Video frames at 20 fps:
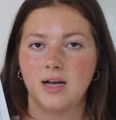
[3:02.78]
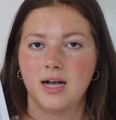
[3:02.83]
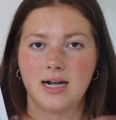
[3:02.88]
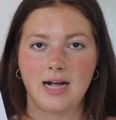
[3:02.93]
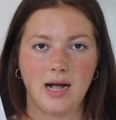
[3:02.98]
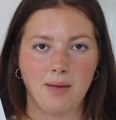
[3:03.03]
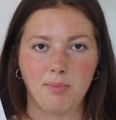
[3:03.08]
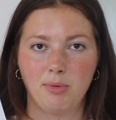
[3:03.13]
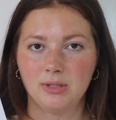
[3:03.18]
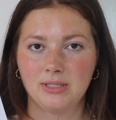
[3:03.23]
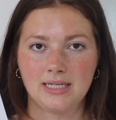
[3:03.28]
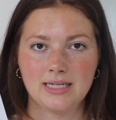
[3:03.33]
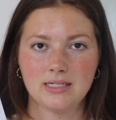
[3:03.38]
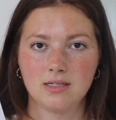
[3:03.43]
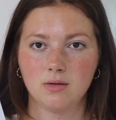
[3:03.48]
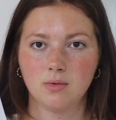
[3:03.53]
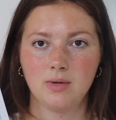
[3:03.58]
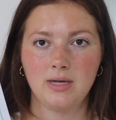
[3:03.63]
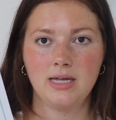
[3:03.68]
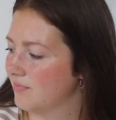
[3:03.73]
a couple days
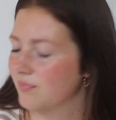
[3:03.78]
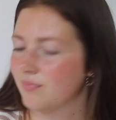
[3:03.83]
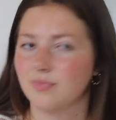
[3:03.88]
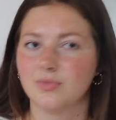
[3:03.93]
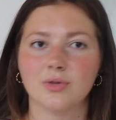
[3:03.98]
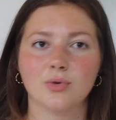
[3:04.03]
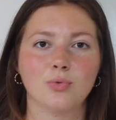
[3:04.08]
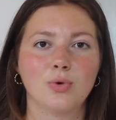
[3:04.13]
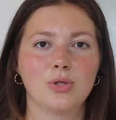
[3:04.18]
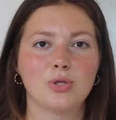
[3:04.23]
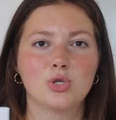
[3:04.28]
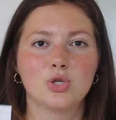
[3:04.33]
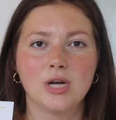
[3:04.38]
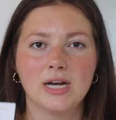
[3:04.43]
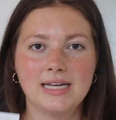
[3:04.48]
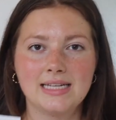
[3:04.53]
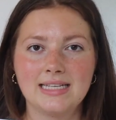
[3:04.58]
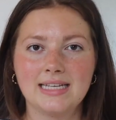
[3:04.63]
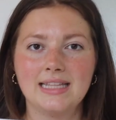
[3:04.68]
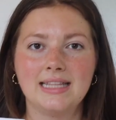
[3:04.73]
a week with
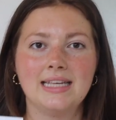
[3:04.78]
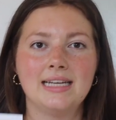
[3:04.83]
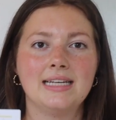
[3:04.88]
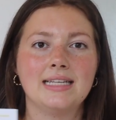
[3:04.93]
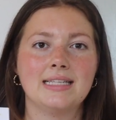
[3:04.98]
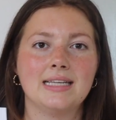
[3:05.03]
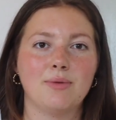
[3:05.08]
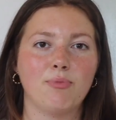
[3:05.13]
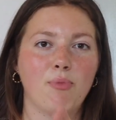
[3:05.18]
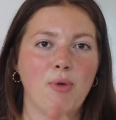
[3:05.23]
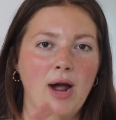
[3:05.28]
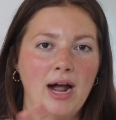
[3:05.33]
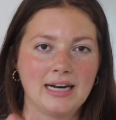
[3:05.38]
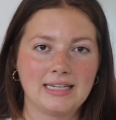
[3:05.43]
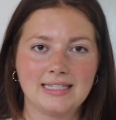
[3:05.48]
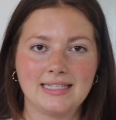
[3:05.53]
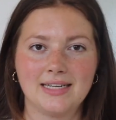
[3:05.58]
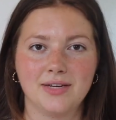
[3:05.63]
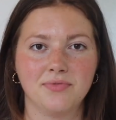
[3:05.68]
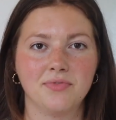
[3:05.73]
tracing these and
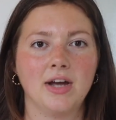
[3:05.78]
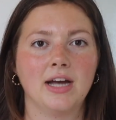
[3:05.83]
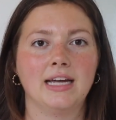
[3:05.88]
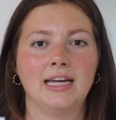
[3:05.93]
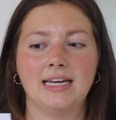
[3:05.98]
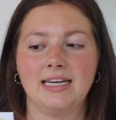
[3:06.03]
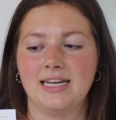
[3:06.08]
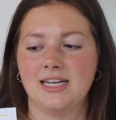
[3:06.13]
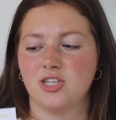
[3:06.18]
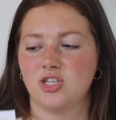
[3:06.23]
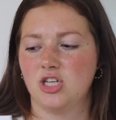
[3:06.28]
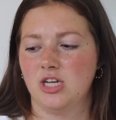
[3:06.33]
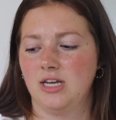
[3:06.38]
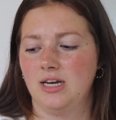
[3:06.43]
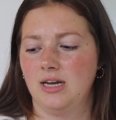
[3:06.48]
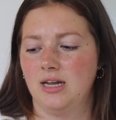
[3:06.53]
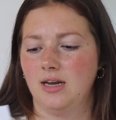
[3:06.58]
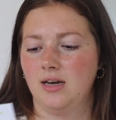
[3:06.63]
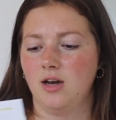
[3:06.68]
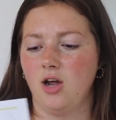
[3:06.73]
practicing
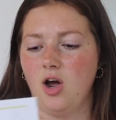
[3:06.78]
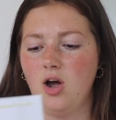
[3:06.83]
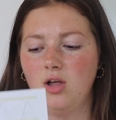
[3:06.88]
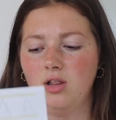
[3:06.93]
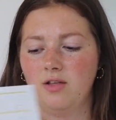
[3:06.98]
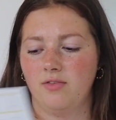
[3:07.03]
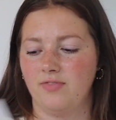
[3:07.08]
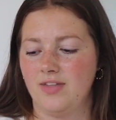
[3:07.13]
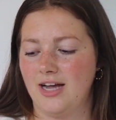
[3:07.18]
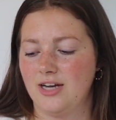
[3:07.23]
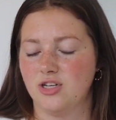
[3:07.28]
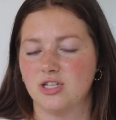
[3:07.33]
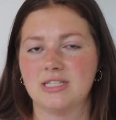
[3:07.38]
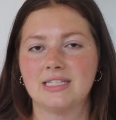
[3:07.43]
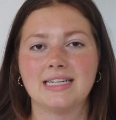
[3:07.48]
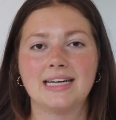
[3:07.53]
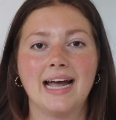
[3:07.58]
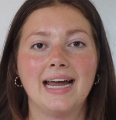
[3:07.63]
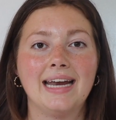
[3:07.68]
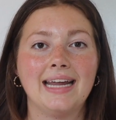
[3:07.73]
recognition and all of that, just
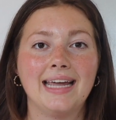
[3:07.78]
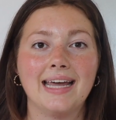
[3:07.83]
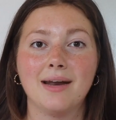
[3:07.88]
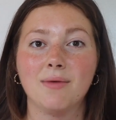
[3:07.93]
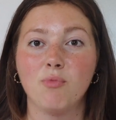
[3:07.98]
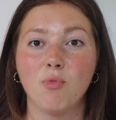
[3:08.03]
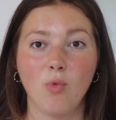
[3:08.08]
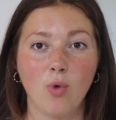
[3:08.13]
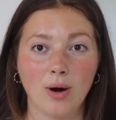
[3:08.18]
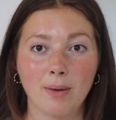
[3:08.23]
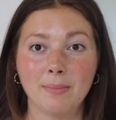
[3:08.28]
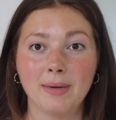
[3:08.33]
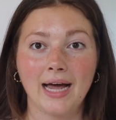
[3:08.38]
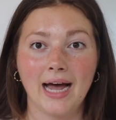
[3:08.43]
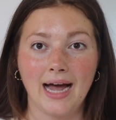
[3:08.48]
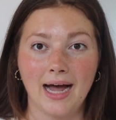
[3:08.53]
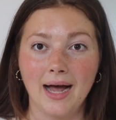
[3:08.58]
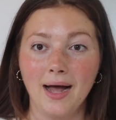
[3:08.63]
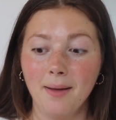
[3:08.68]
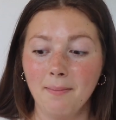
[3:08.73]
to kind of get him warmed
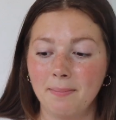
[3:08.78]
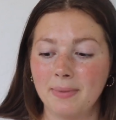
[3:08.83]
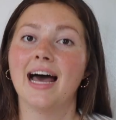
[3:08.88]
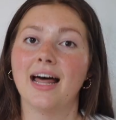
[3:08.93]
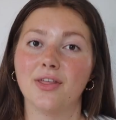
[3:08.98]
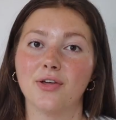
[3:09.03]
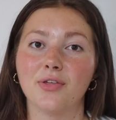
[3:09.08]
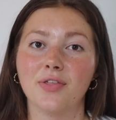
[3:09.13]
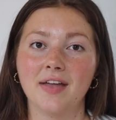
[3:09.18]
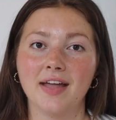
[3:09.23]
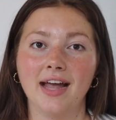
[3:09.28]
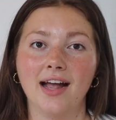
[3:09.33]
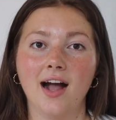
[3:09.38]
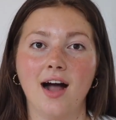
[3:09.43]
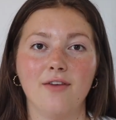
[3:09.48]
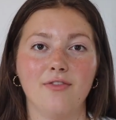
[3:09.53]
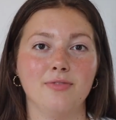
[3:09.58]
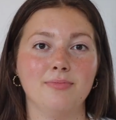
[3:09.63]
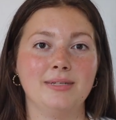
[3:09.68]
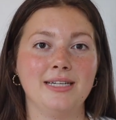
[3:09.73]
up. The other thing I
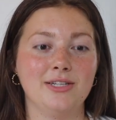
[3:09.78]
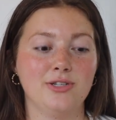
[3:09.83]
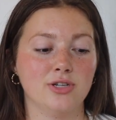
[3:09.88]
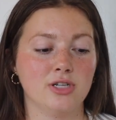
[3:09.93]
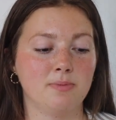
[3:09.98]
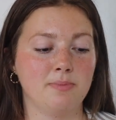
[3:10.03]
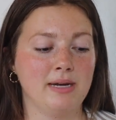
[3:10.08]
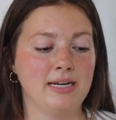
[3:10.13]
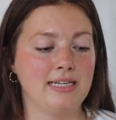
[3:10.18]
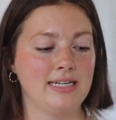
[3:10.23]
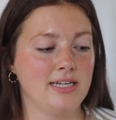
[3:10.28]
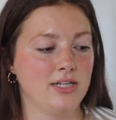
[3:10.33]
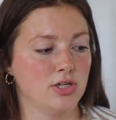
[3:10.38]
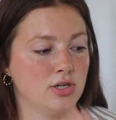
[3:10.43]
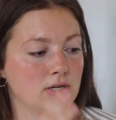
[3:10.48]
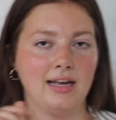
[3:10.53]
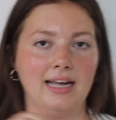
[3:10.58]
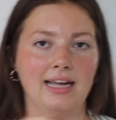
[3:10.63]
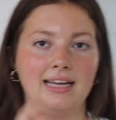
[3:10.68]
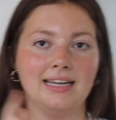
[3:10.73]
got from Teachers Pay
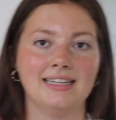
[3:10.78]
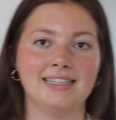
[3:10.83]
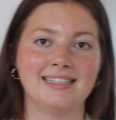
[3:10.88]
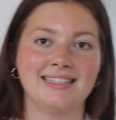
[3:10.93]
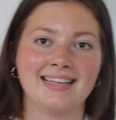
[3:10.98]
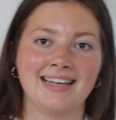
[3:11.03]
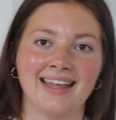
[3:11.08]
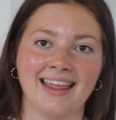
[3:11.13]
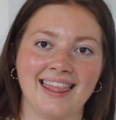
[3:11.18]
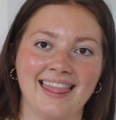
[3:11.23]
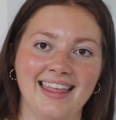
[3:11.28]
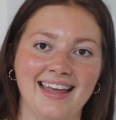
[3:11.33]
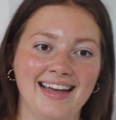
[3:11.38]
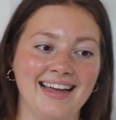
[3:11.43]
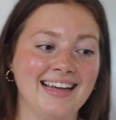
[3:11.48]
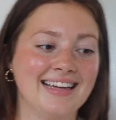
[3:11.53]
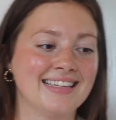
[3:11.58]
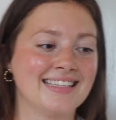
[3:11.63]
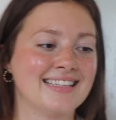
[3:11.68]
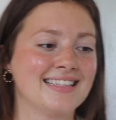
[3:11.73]
Teachers is
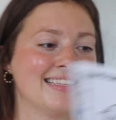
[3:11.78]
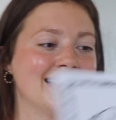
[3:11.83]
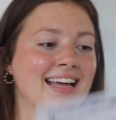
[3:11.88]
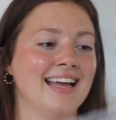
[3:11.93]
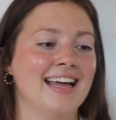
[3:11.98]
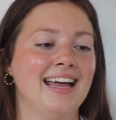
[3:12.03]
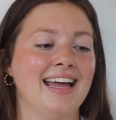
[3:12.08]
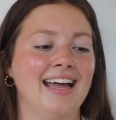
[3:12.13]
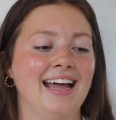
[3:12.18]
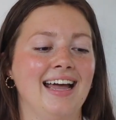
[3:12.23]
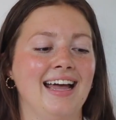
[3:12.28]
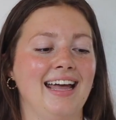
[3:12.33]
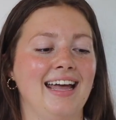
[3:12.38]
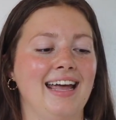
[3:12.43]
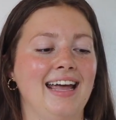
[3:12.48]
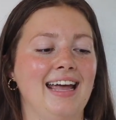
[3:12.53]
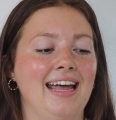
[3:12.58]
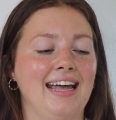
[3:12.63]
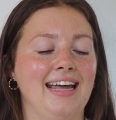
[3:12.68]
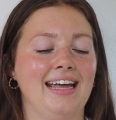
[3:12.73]
this.
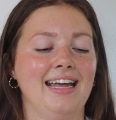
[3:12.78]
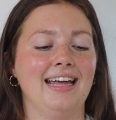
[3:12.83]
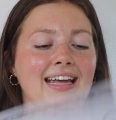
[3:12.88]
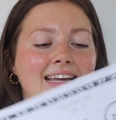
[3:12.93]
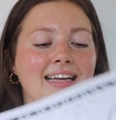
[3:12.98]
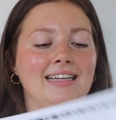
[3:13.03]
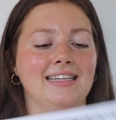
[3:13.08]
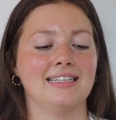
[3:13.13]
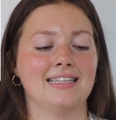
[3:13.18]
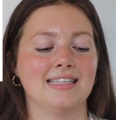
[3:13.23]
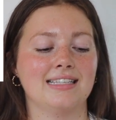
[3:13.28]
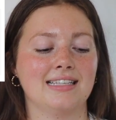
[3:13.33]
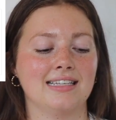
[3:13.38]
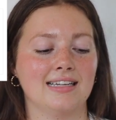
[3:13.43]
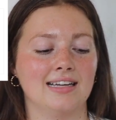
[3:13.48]
It is